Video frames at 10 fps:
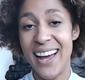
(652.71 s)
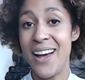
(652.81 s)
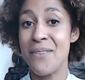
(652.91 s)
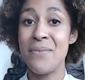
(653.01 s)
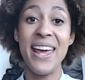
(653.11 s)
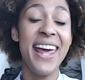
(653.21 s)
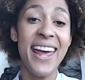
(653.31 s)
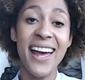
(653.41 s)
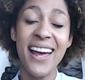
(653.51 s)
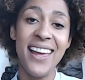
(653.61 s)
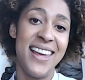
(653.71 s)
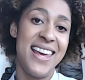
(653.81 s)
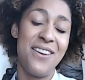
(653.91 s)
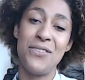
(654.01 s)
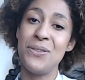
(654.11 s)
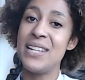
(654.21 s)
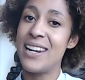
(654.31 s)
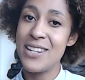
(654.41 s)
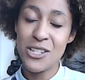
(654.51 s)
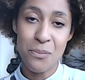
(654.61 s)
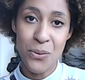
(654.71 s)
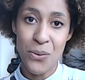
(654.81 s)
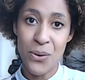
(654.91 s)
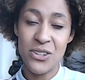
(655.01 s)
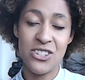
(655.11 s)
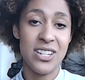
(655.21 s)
I'm here. If you need any support,